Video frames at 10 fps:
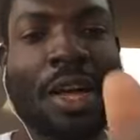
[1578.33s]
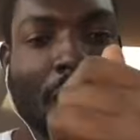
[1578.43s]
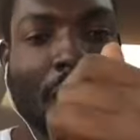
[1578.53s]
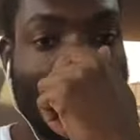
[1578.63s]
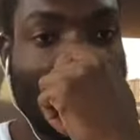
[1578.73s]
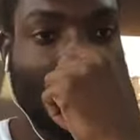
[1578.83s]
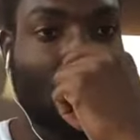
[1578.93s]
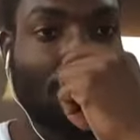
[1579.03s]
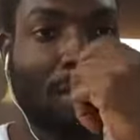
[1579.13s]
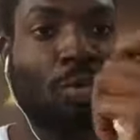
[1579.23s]
So
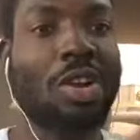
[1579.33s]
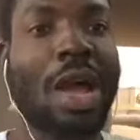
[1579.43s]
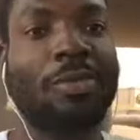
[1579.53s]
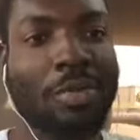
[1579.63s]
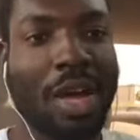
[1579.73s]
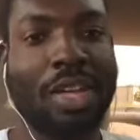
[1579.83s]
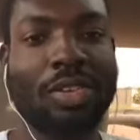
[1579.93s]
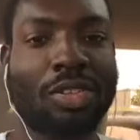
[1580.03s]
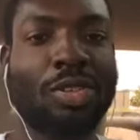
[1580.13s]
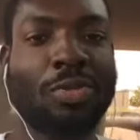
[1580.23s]
subscribe to my
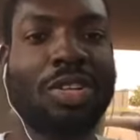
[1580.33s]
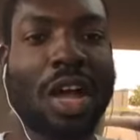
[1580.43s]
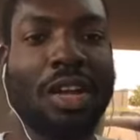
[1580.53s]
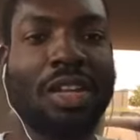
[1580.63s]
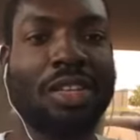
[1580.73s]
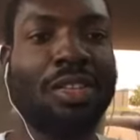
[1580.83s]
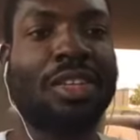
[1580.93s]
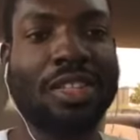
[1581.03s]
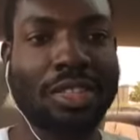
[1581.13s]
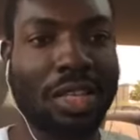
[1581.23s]
YouTube channel. You can
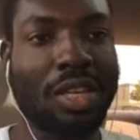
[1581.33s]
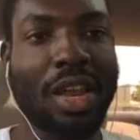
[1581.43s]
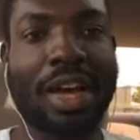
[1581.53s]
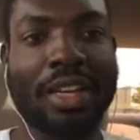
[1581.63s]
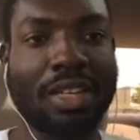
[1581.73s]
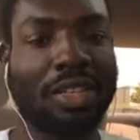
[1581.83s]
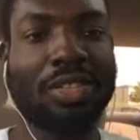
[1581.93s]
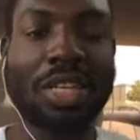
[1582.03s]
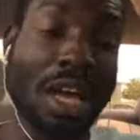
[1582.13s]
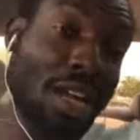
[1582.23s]
see the landings.
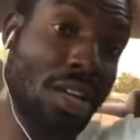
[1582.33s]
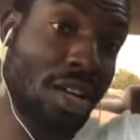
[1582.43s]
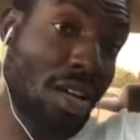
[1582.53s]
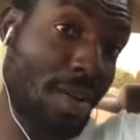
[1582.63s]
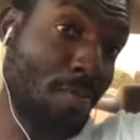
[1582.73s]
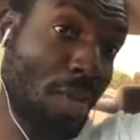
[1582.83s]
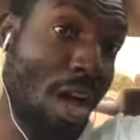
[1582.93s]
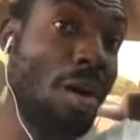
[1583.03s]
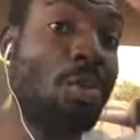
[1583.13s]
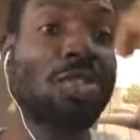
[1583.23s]
And I
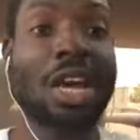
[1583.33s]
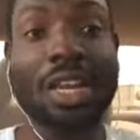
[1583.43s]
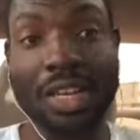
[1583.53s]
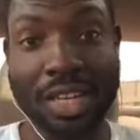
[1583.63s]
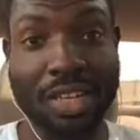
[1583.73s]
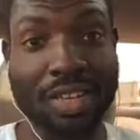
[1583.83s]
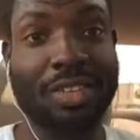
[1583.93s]
almost had a near